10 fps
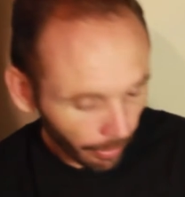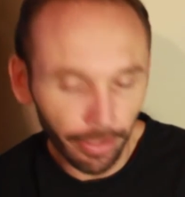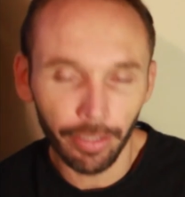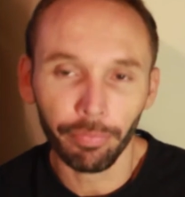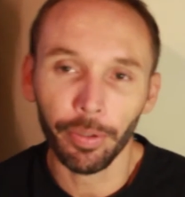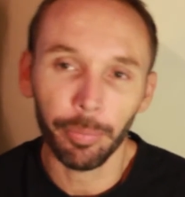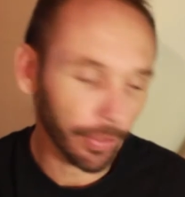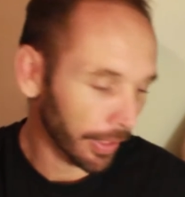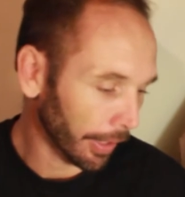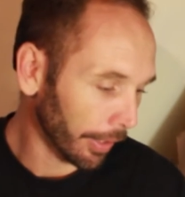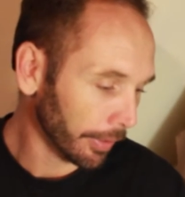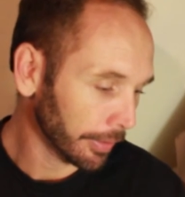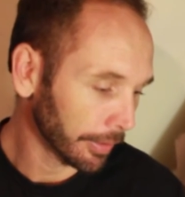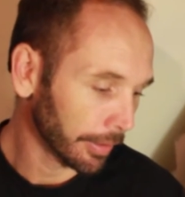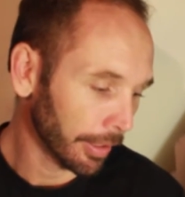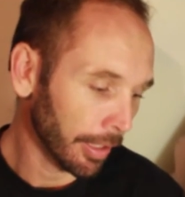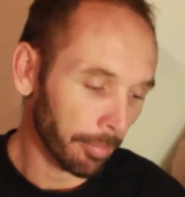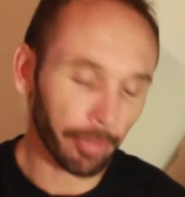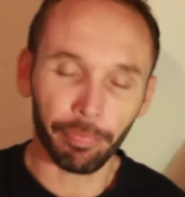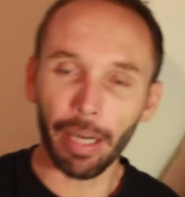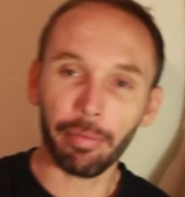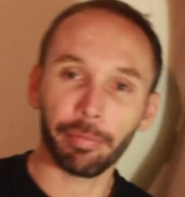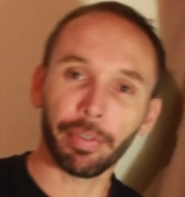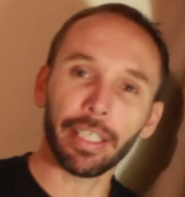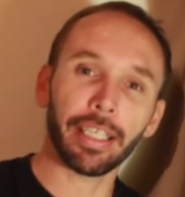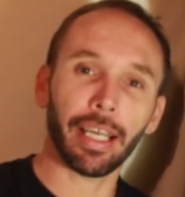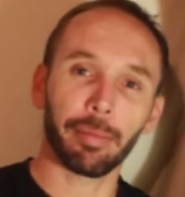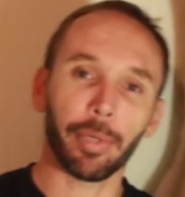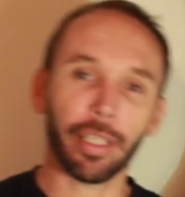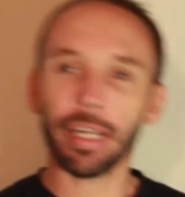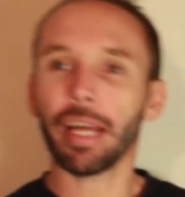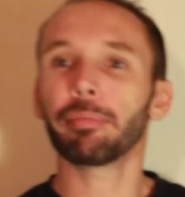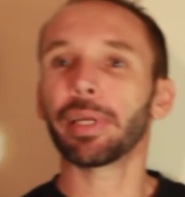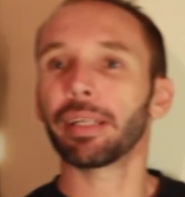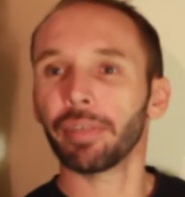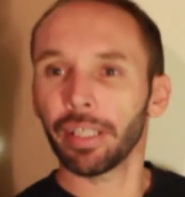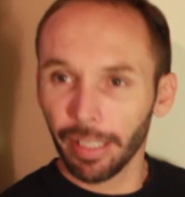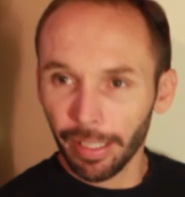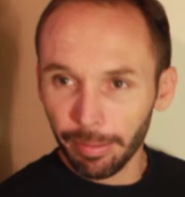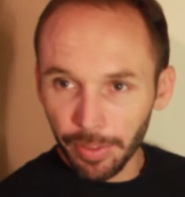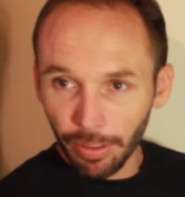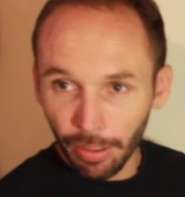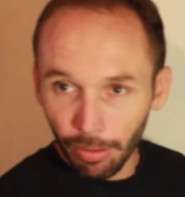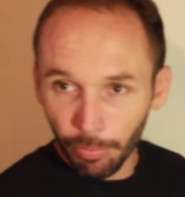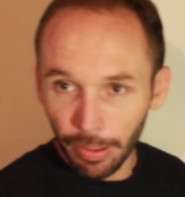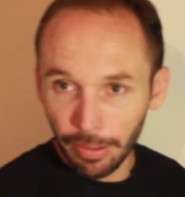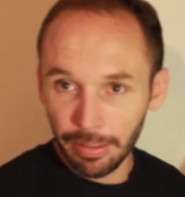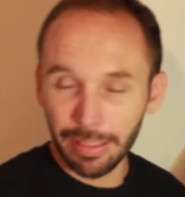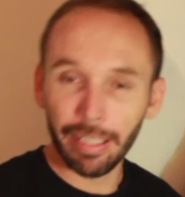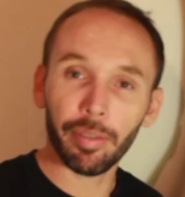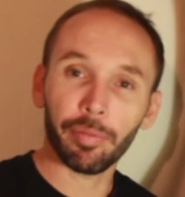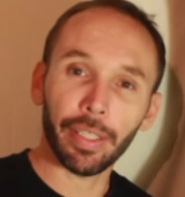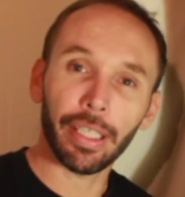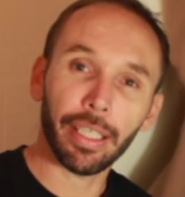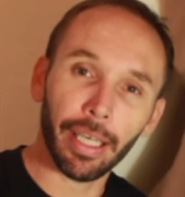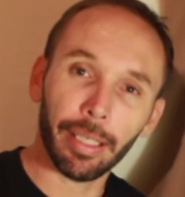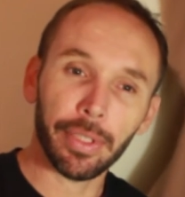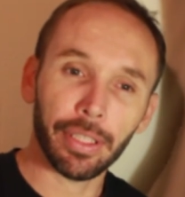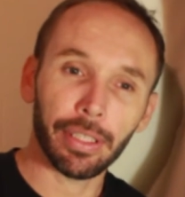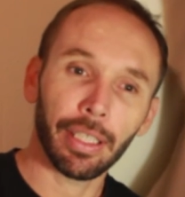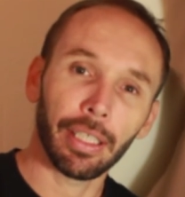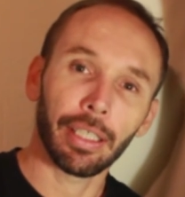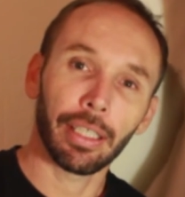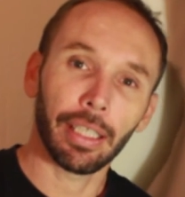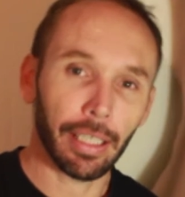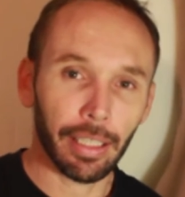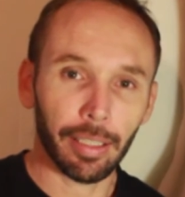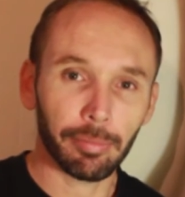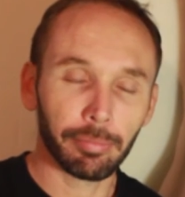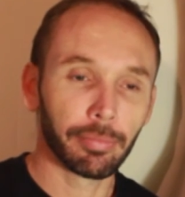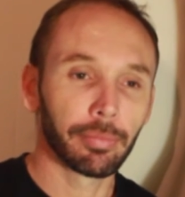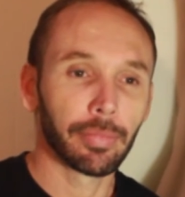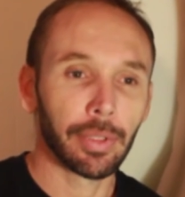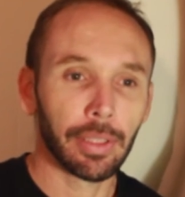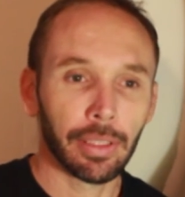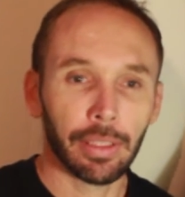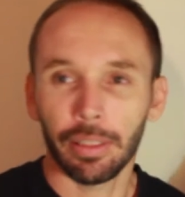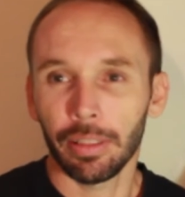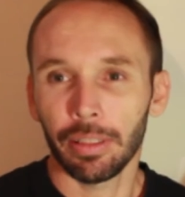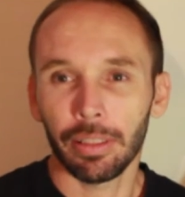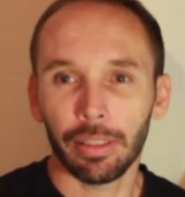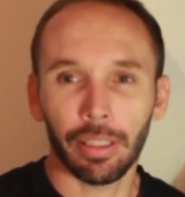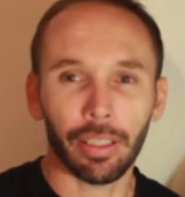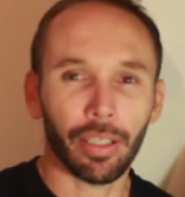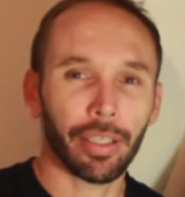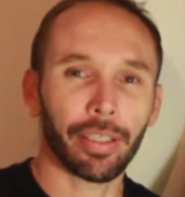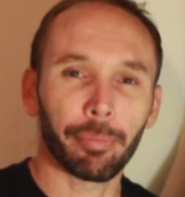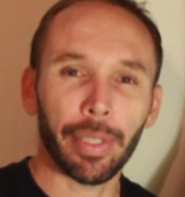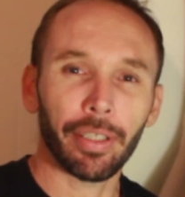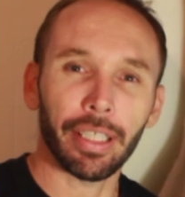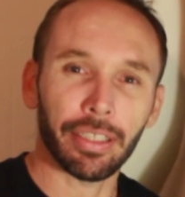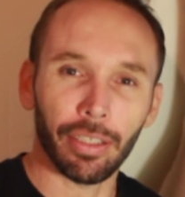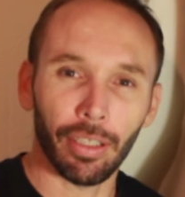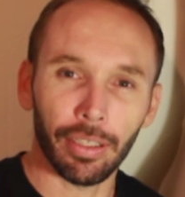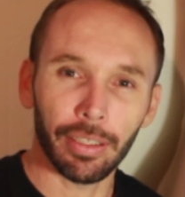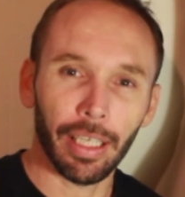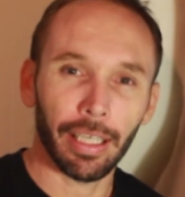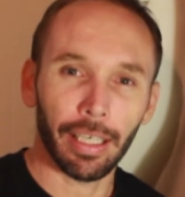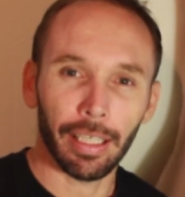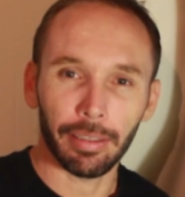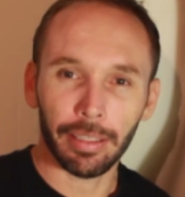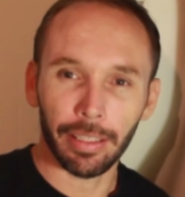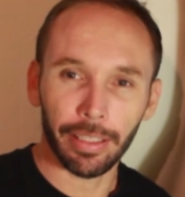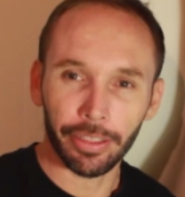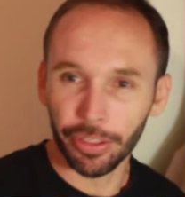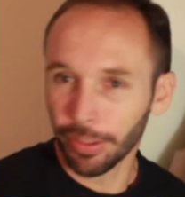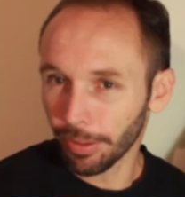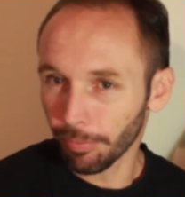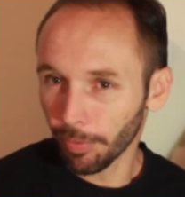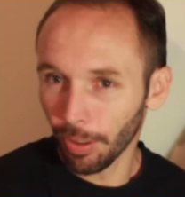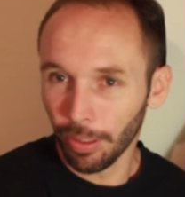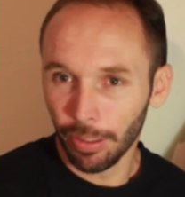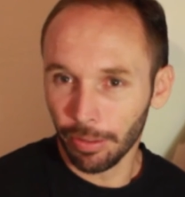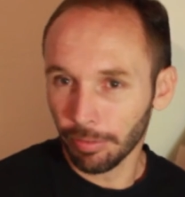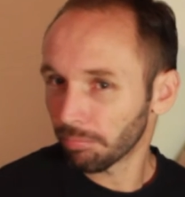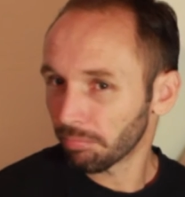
Only a few more to go. My favourite Vita game. I don't have many Vita games. I've got 7 Vita games. I got the Metal Gear Solid collection. I've got